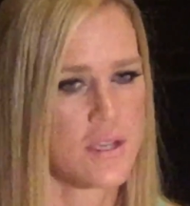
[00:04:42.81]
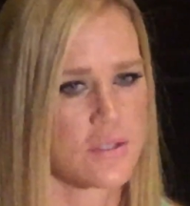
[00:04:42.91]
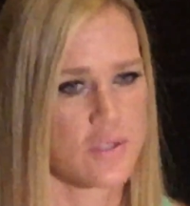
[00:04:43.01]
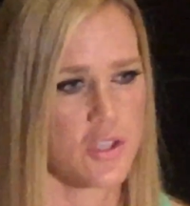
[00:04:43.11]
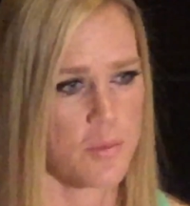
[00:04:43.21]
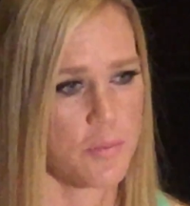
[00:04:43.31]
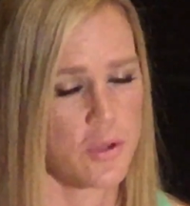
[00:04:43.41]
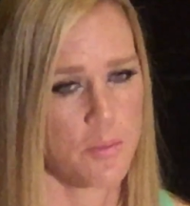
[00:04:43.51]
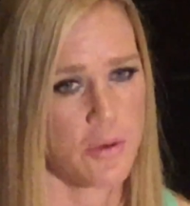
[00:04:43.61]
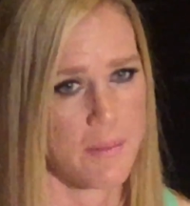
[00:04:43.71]
So
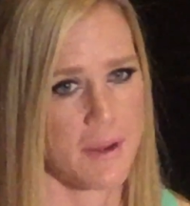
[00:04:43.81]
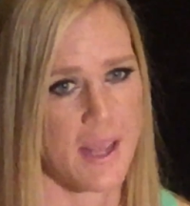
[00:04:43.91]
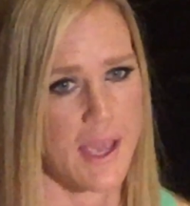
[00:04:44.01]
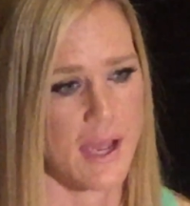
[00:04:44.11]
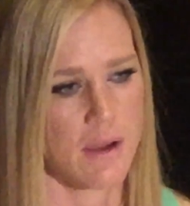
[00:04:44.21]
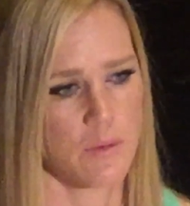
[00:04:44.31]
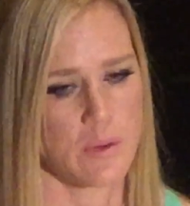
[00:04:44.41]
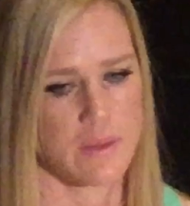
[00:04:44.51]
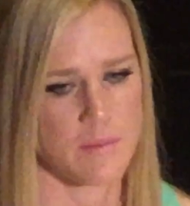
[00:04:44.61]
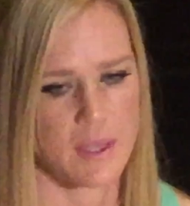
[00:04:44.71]
you're putting money
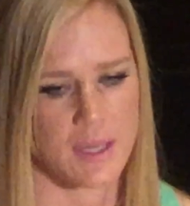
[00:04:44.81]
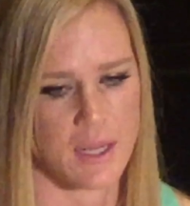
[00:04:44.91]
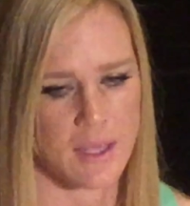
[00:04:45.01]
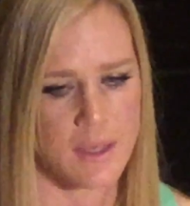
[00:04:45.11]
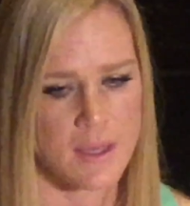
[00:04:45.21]
out in the beginning.